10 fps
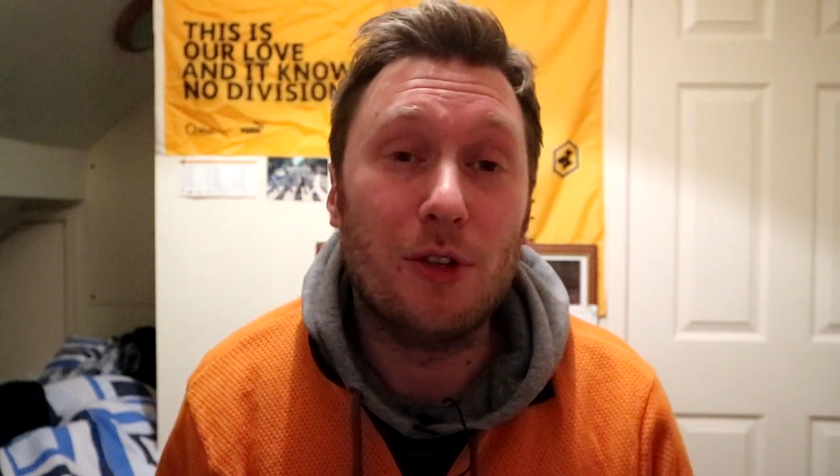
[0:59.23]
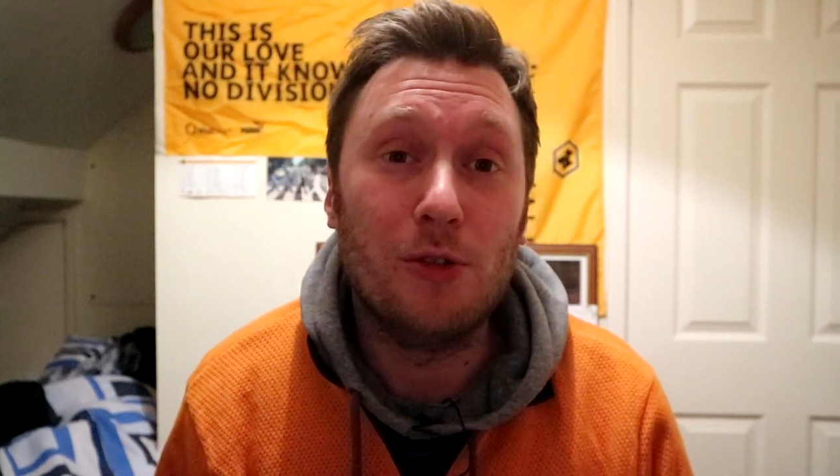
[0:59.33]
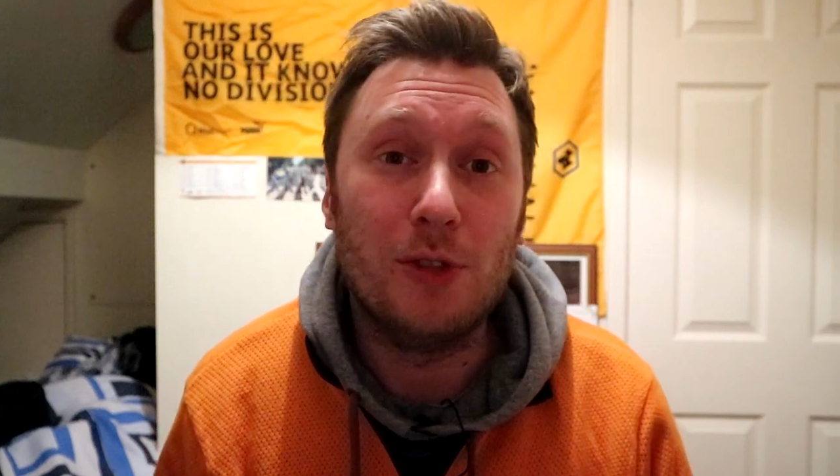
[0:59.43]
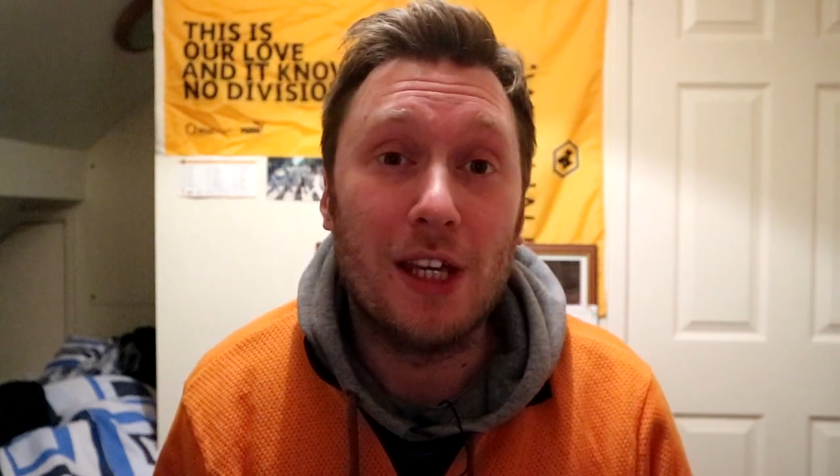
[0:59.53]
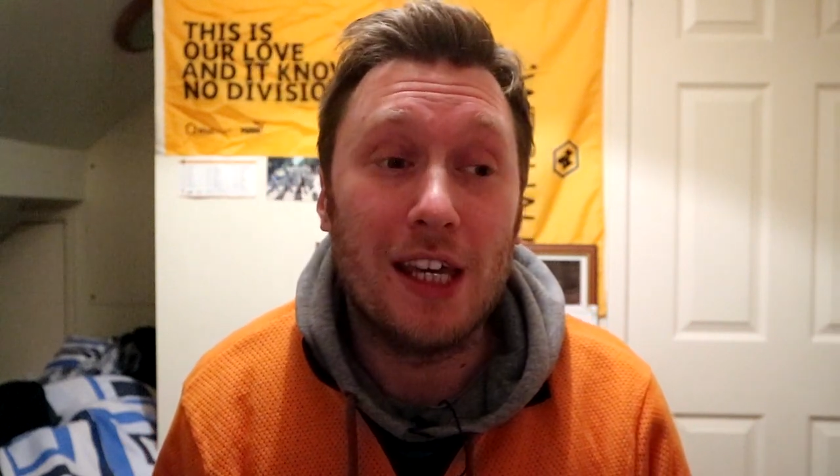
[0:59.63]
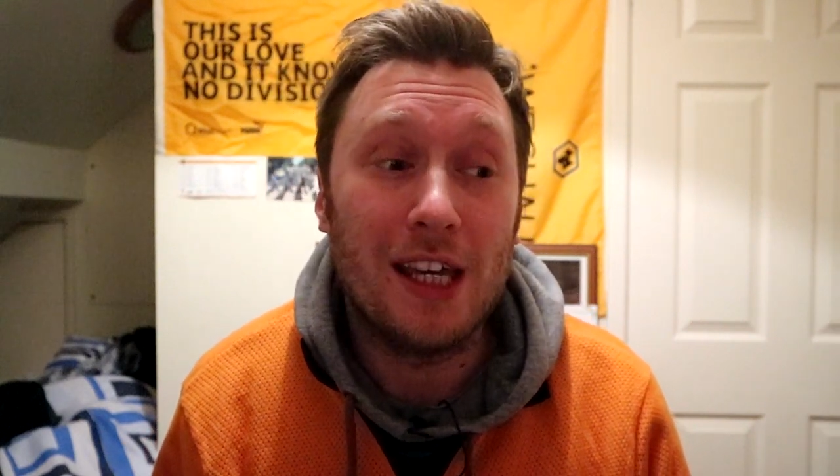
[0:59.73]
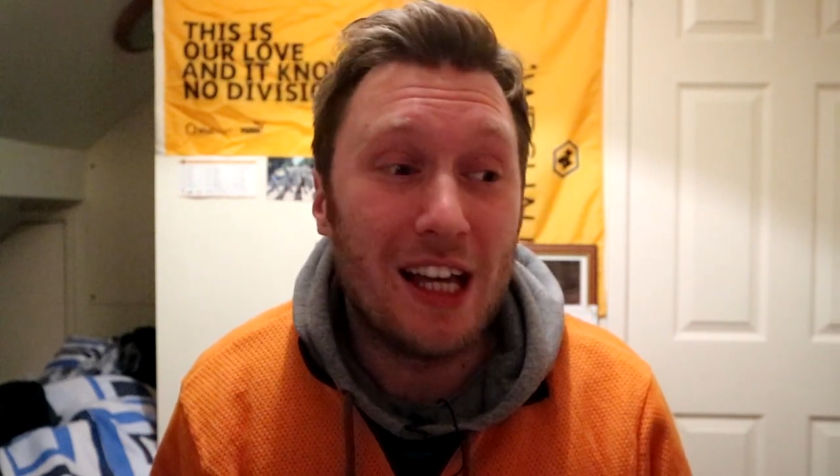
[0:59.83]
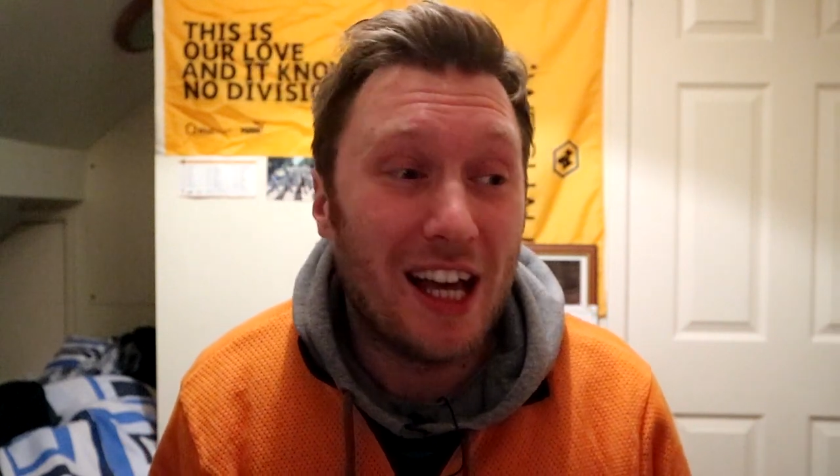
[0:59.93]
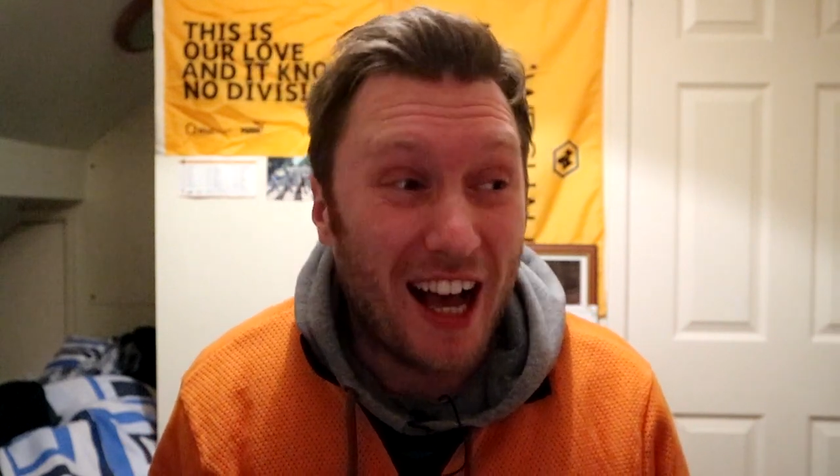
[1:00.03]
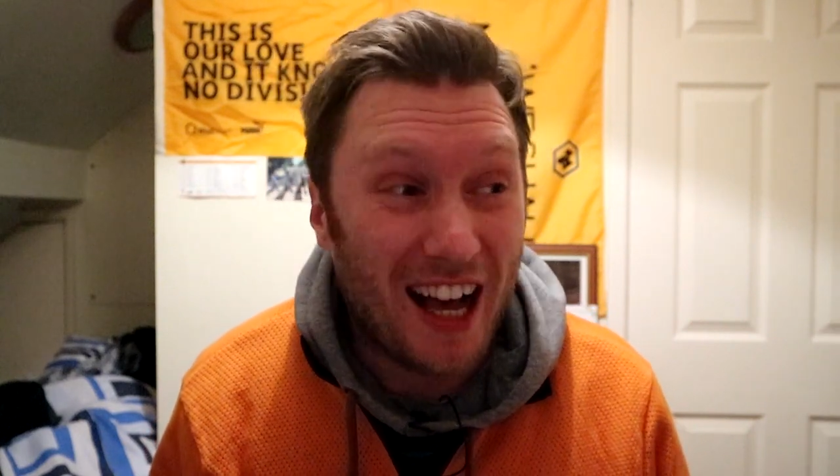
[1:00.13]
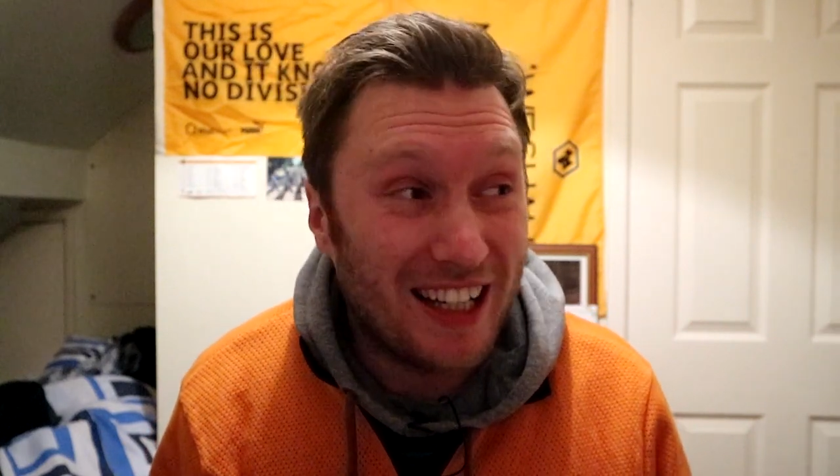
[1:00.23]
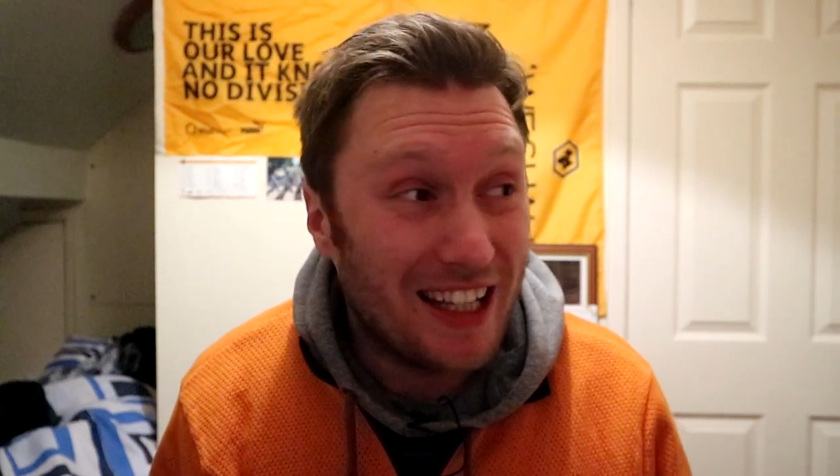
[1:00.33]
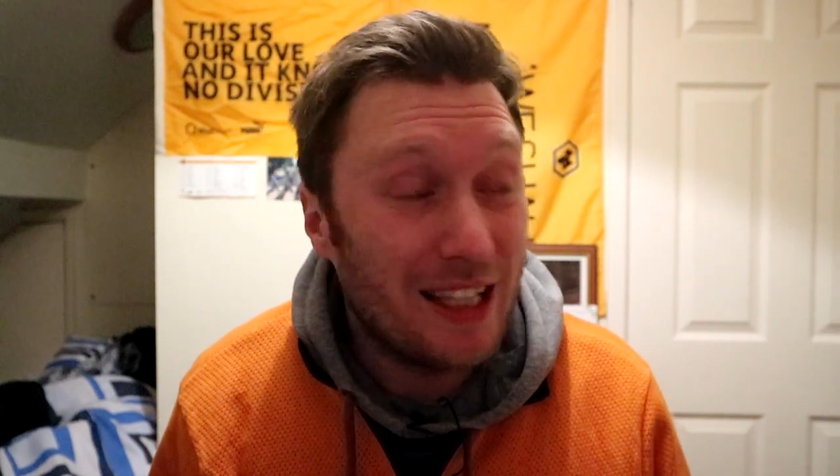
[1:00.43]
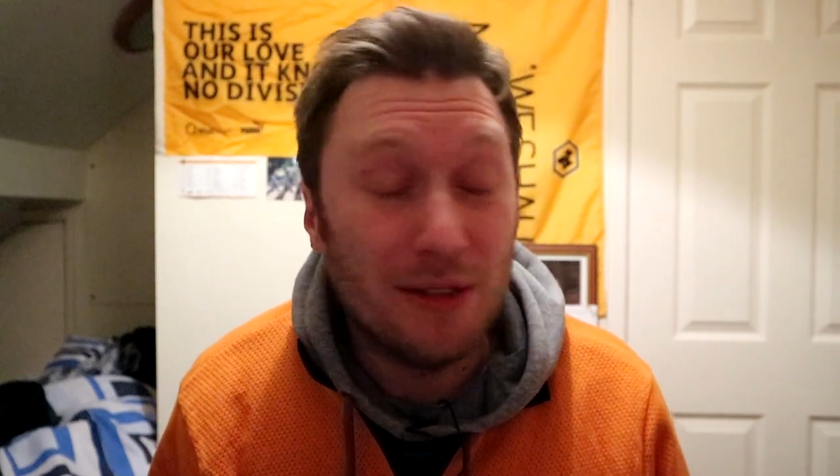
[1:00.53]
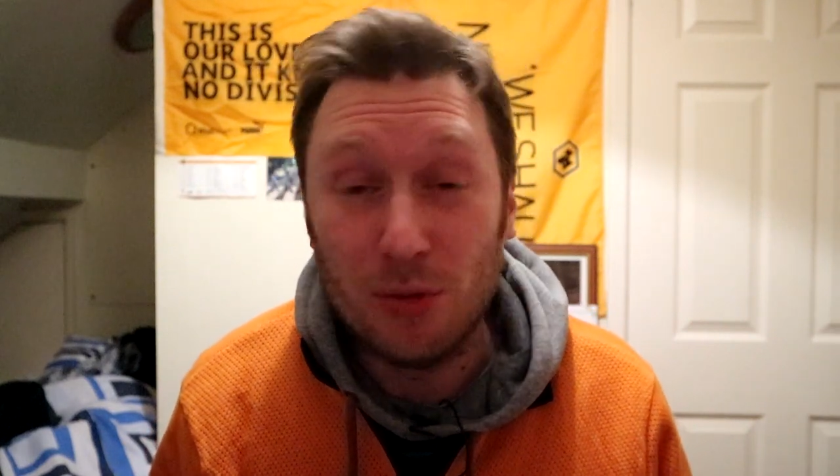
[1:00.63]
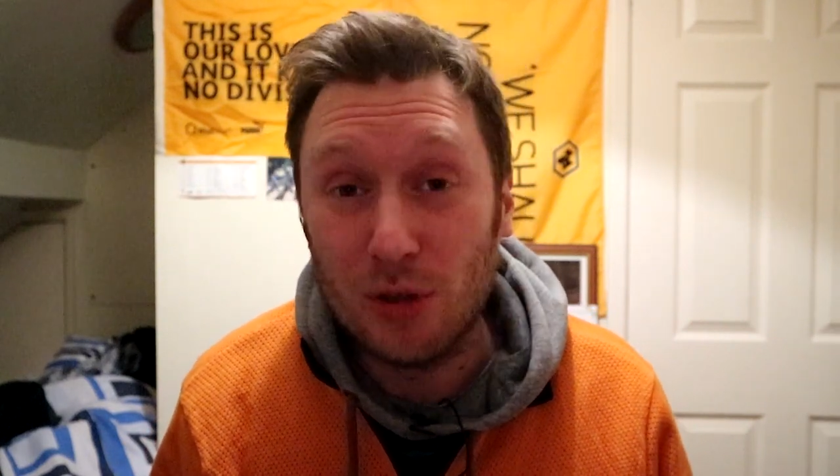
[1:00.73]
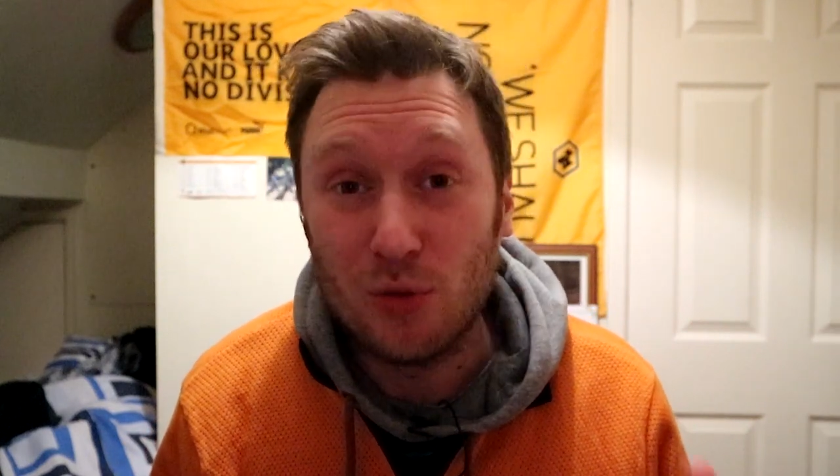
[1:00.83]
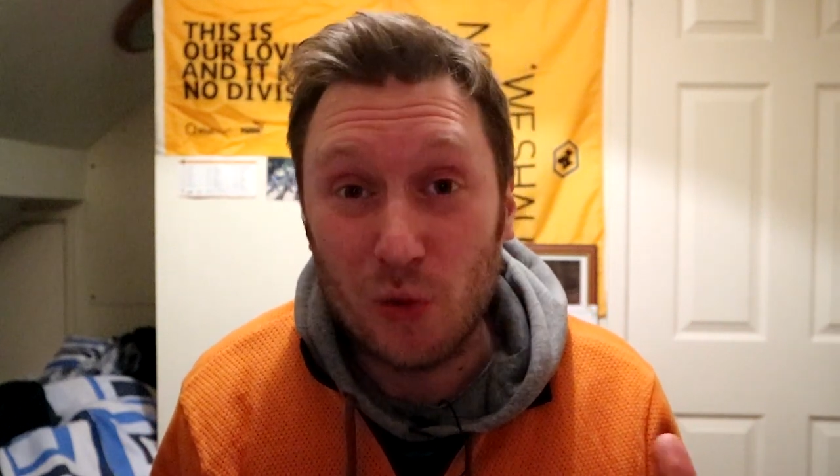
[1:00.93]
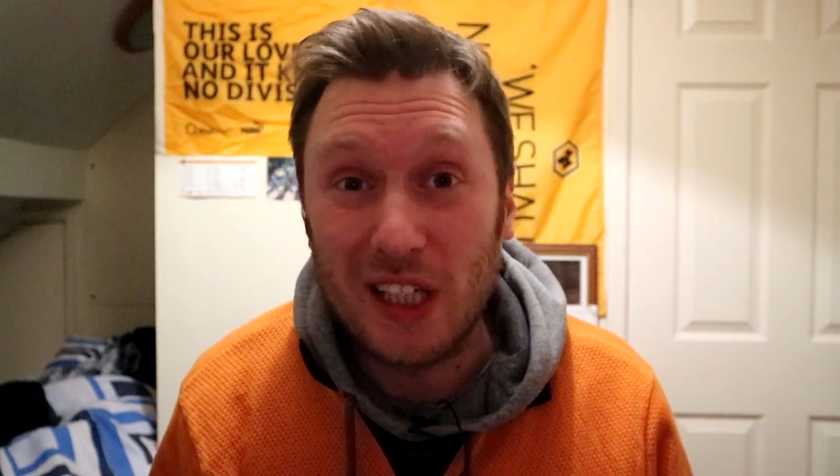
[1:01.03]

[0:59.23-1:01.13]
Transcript: the new year, and he was